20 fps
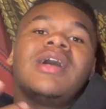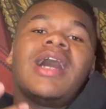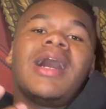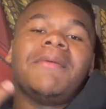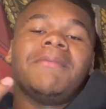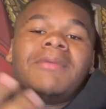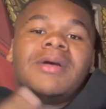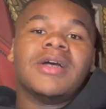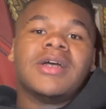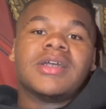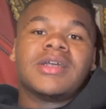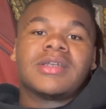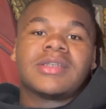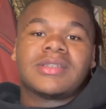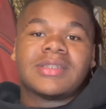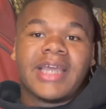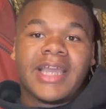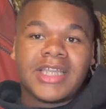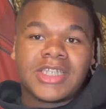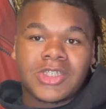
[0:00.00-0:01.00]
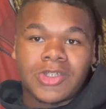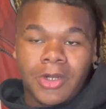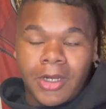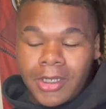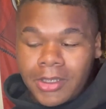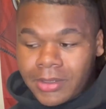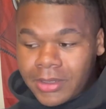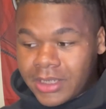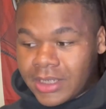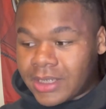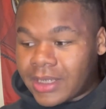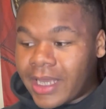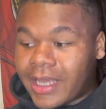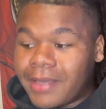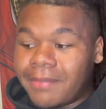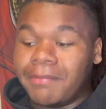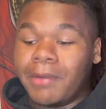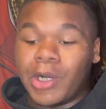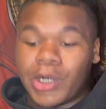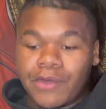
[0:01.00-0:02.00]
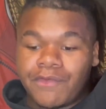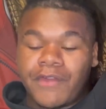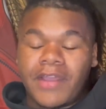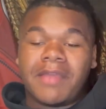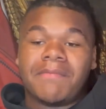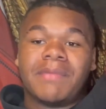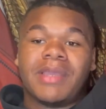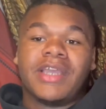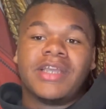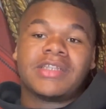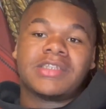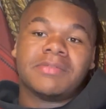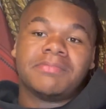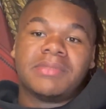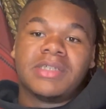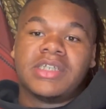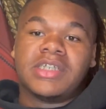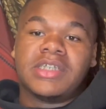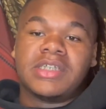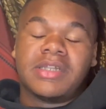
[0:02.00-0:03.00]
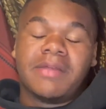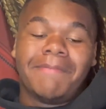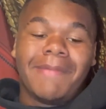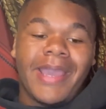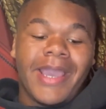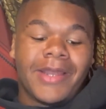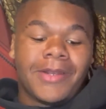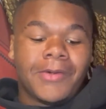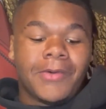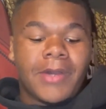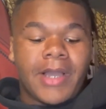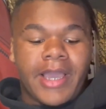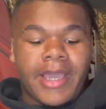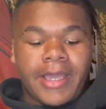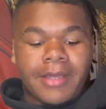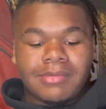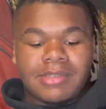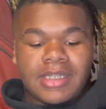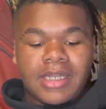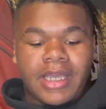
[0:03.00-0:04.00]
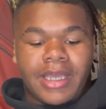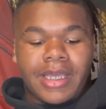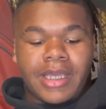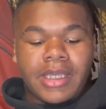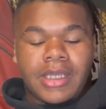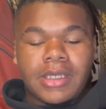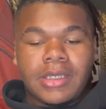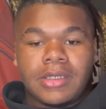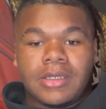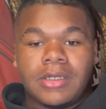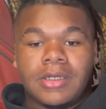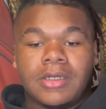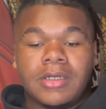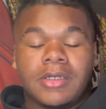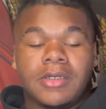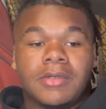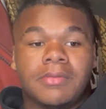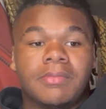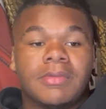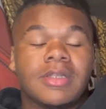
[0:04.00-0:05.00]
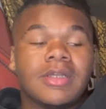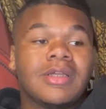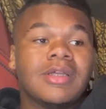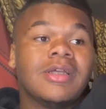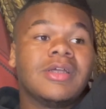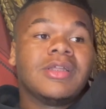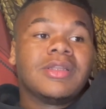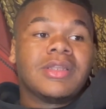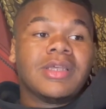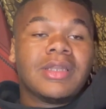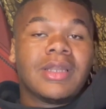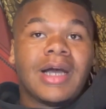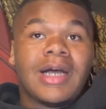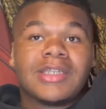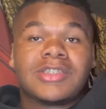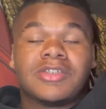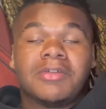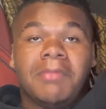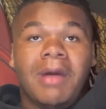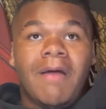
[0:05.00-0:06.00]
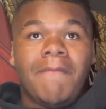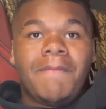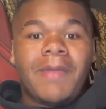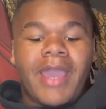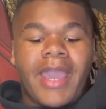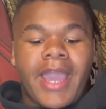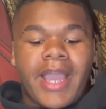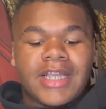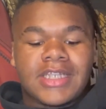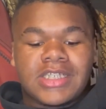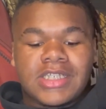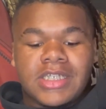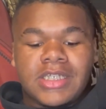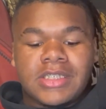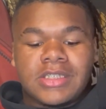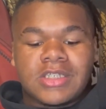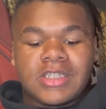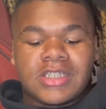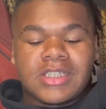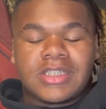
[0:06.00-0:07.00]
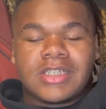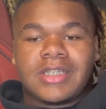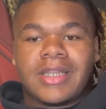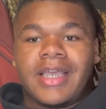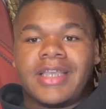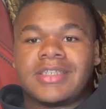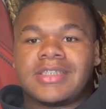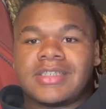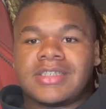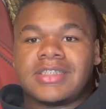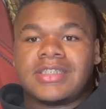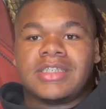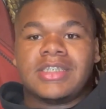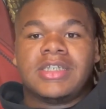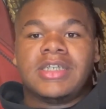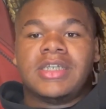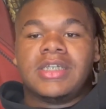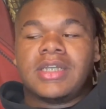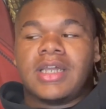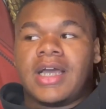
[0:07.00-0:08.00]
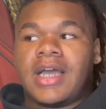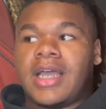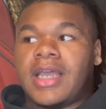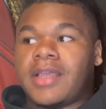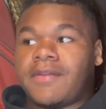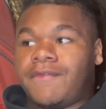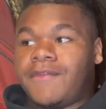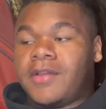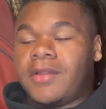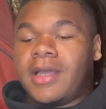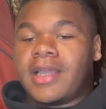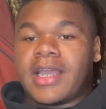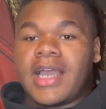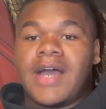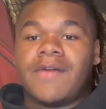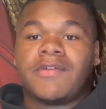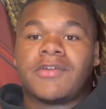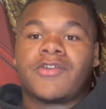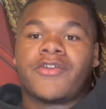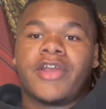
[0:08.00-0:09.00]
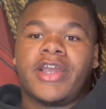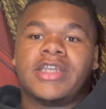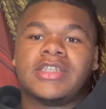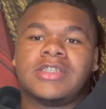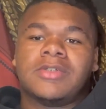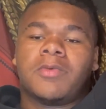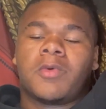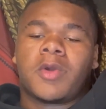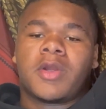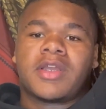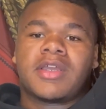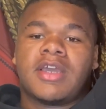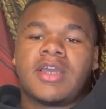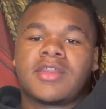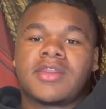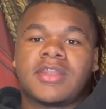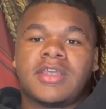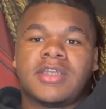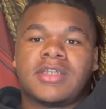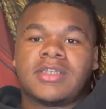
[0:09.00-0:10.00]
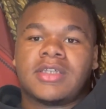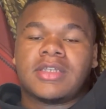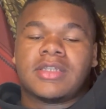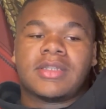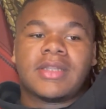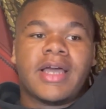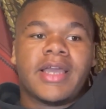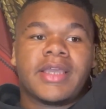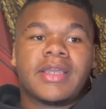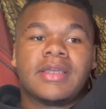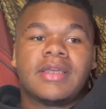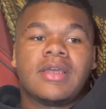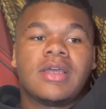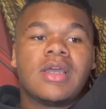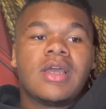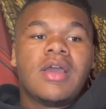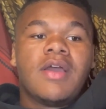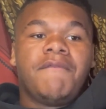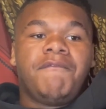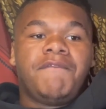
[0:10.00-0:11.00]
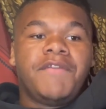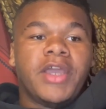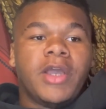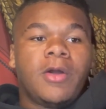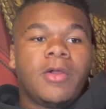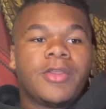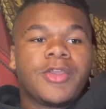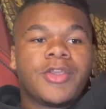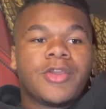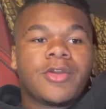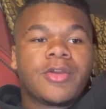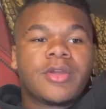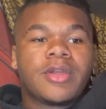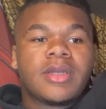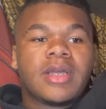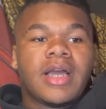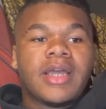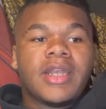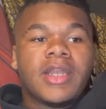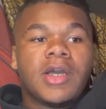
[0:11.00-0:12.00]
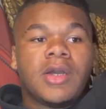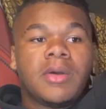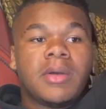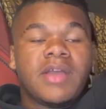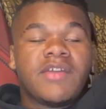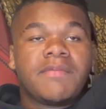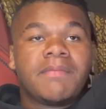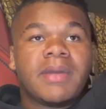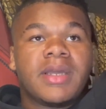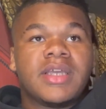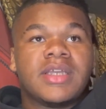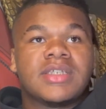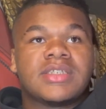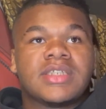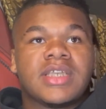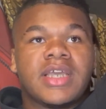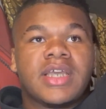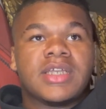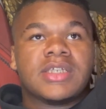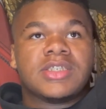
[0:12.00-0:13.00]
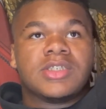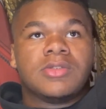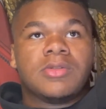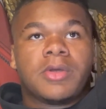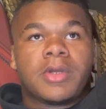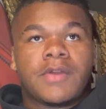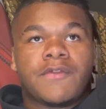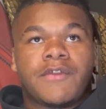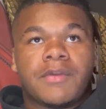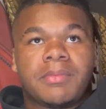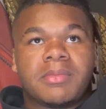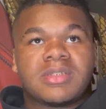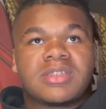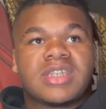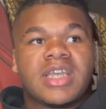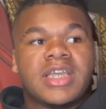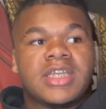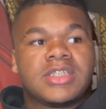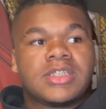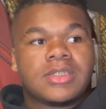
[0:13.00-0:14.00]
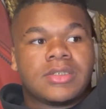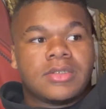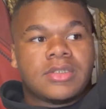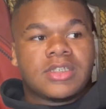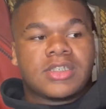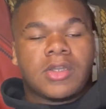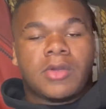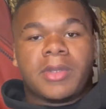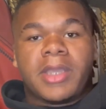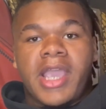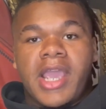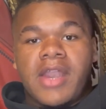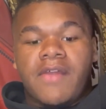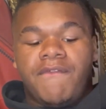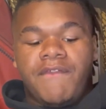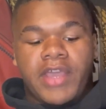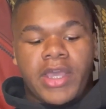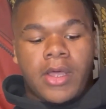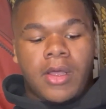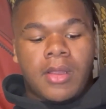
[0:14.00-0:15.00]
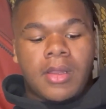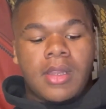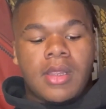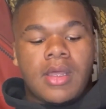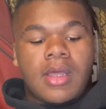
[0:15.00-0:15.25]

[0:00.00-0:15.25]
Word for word: I'm a, they strongly, they motivate me to be the man who I am today. Um, then also my passion just to like succeed. I feel like I have a crazy work ethic and like failure. I know everybody says you learn from mistakes. It's okay to fail.